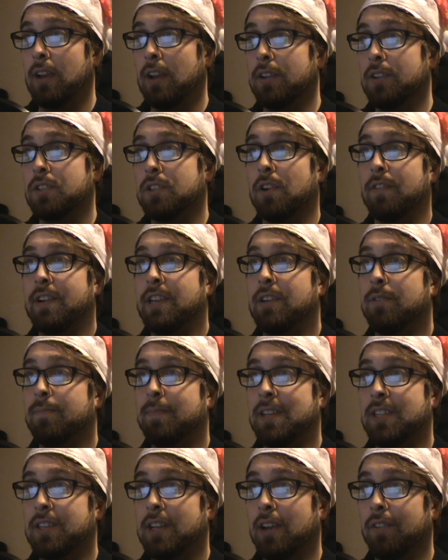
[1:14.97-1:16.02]
Sorry you
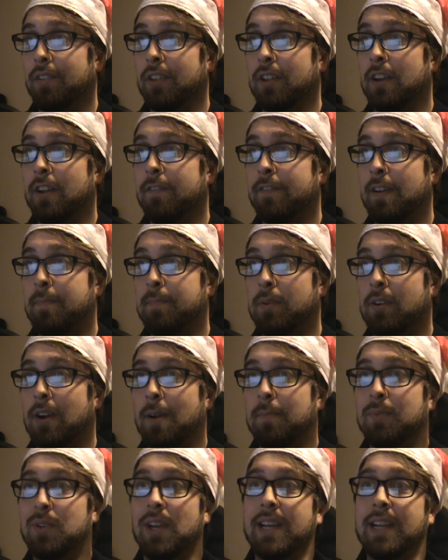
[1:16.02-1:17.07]
missed out on the November
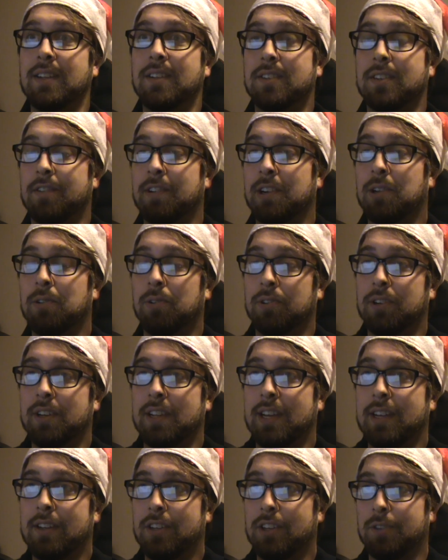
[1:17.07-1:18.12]
updates. I recorded
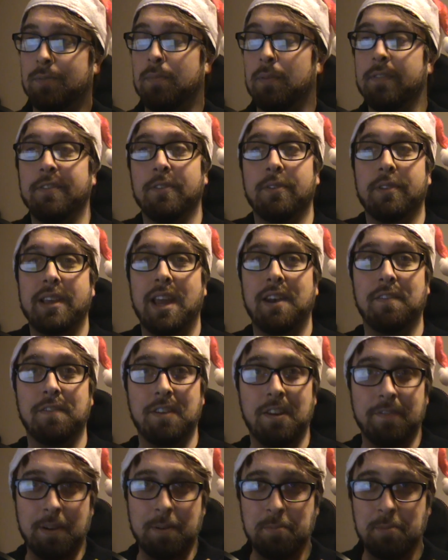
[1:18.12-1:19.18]
it just before the end of
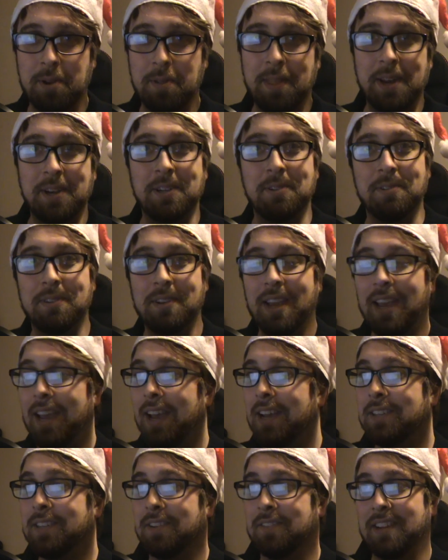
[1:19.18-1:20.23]
November and then you
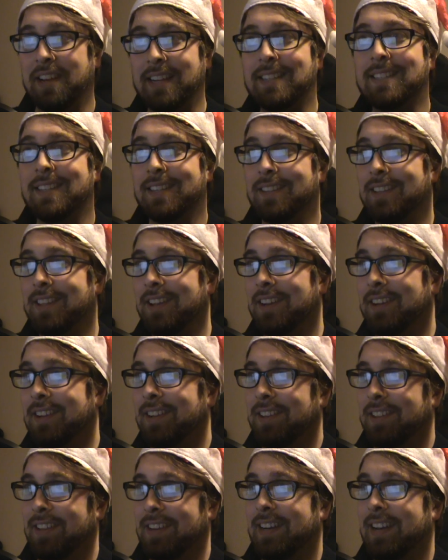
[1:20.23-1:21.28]
donated the
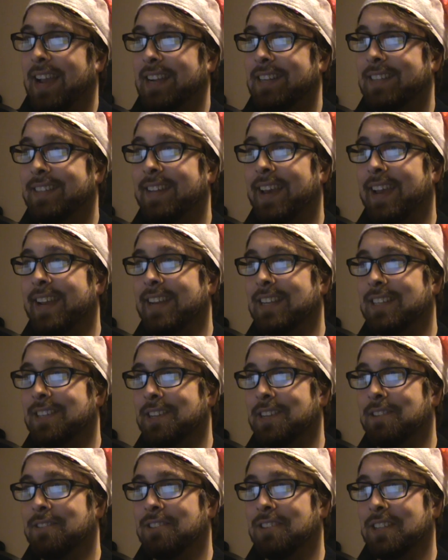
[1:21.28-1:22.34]
next day, so
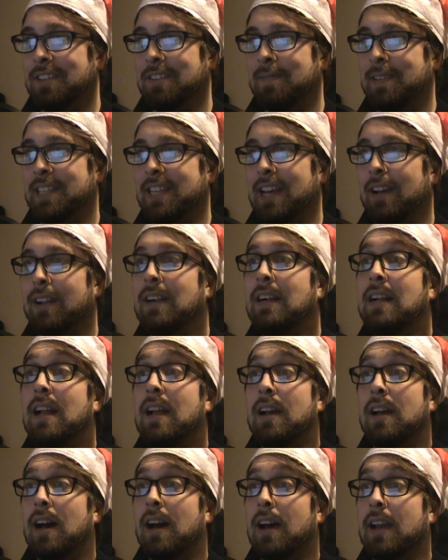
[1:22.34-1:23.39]
you just missed out.
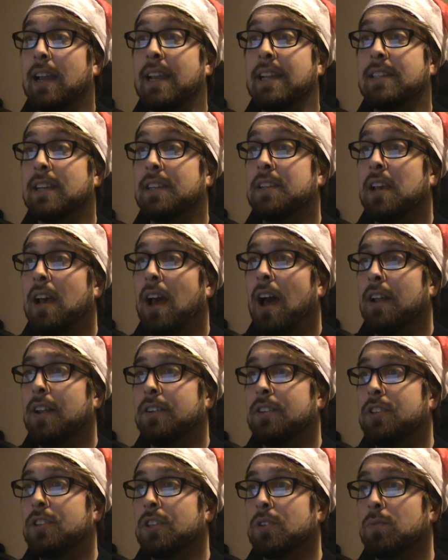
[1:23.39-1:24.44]
He says,
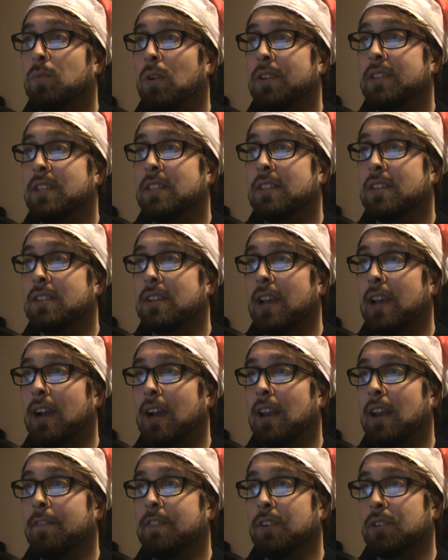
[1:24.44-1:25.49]
just wanted to say
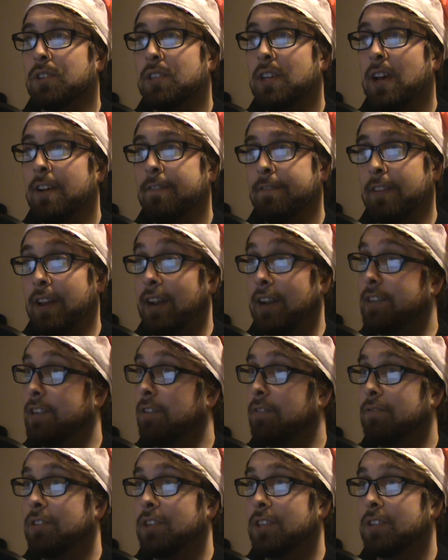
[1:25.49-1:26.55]
I love your stuff, and I
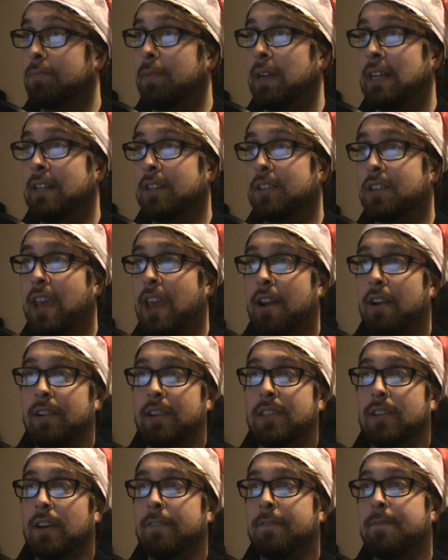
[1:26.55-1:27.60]
don't just mean the scary
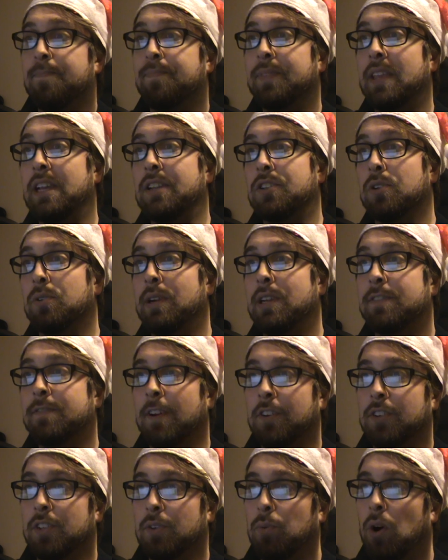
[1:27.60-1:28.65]
stuff. It's always
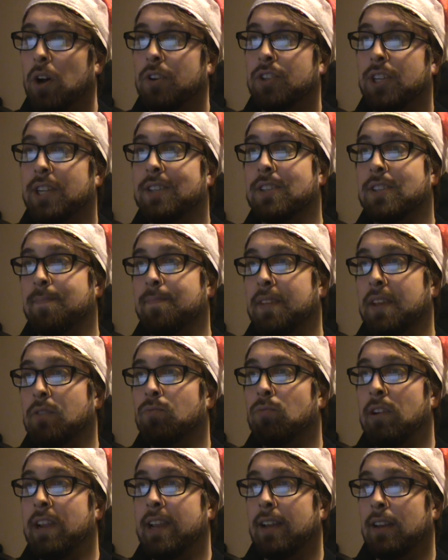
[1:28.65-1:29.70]
fun to watch. It's
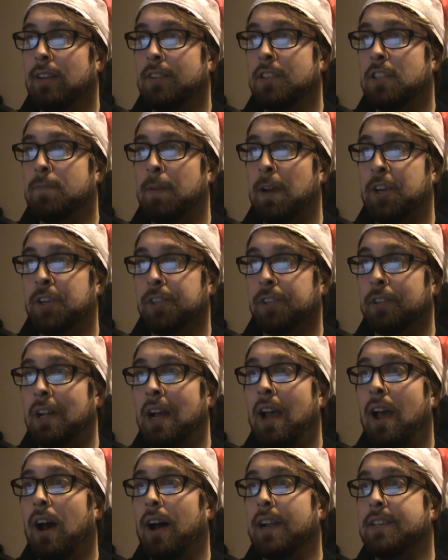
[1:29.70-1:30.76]
something real and special.
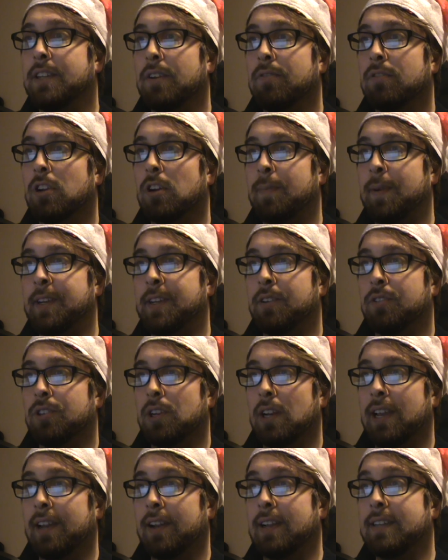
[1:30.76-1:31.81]
I don't comment
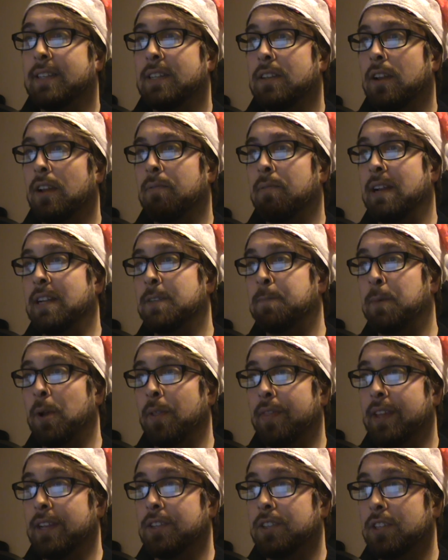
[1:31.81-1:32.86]
usually, and I didn't know where to
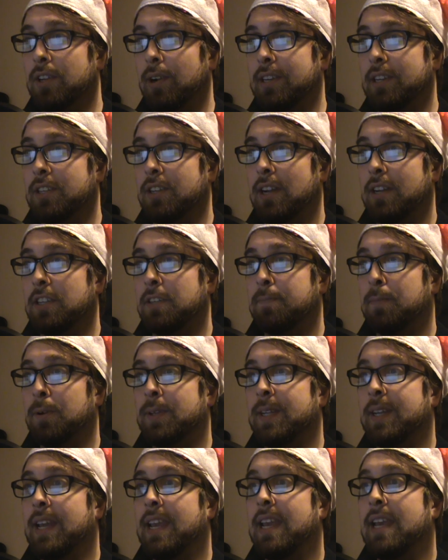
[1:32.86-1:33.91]
put this, so I decided to
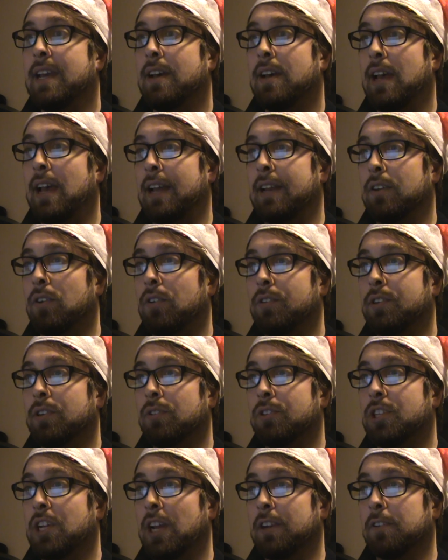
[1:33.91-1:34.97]
put it here and on
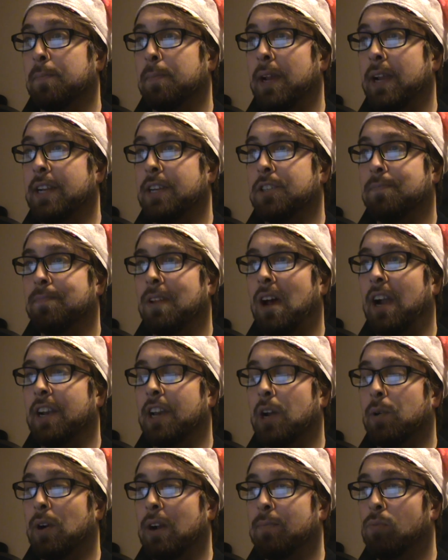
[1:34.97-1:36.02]
your channel page. I
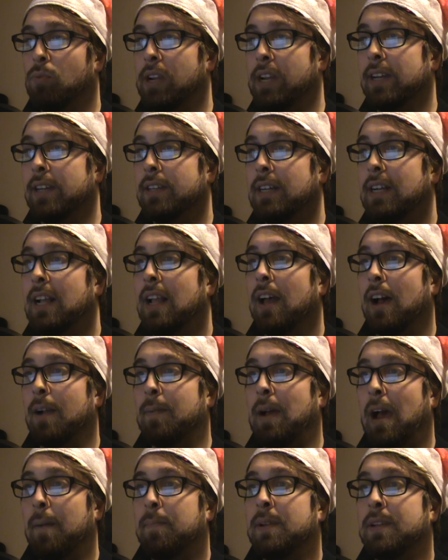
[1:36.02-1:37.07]
know I'm weird. I'm
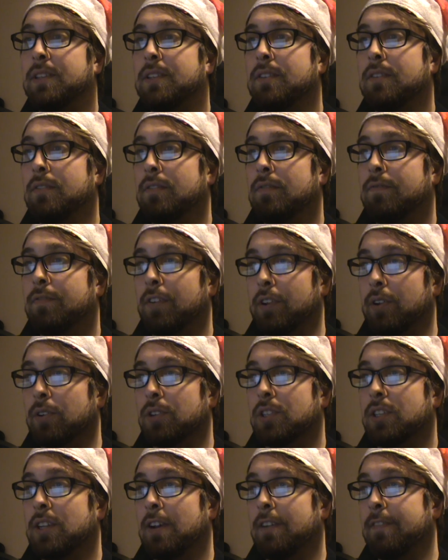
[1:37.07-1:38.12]
happy for your
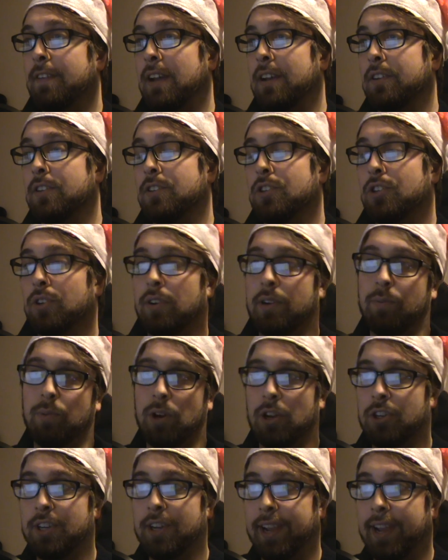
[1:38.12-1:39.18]
stuff and enjoy
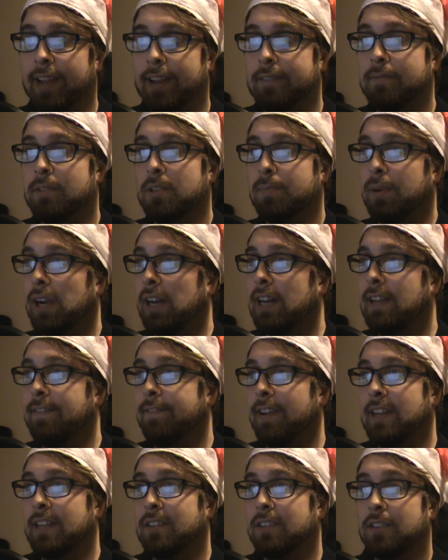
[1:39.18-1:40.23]
watching it. Smiley
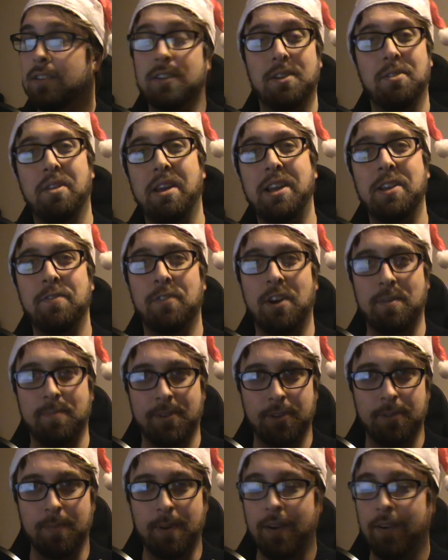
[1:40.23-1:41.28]
face. So thank you very
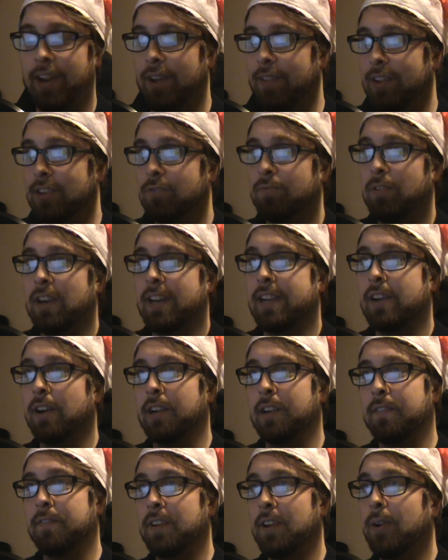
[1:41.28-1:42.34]
much, Mario. That's really
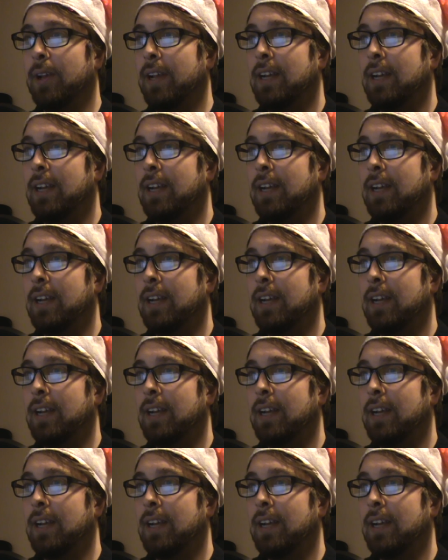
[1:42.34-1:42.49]
kind of you.